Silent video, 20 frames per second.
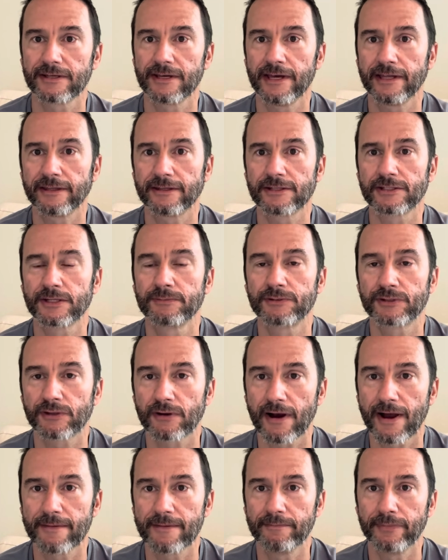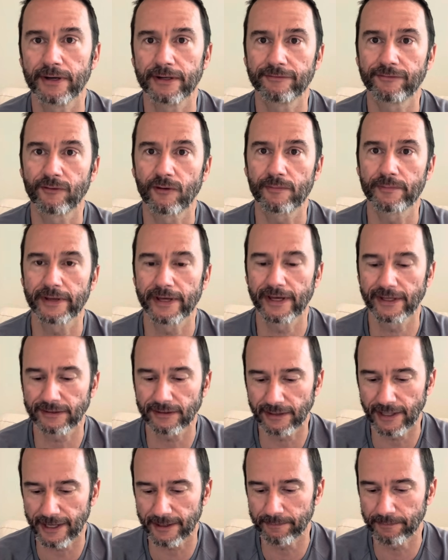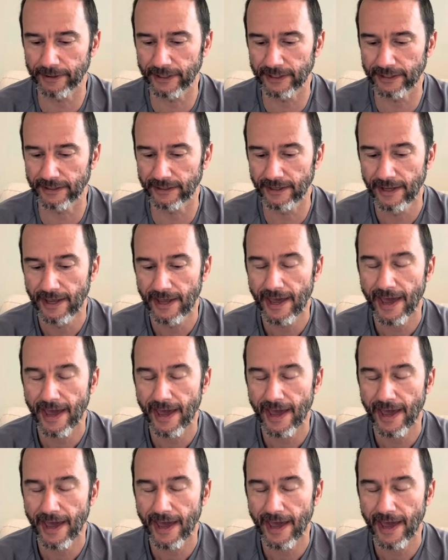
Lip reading: Hit the subscribe button for me, hit the like button,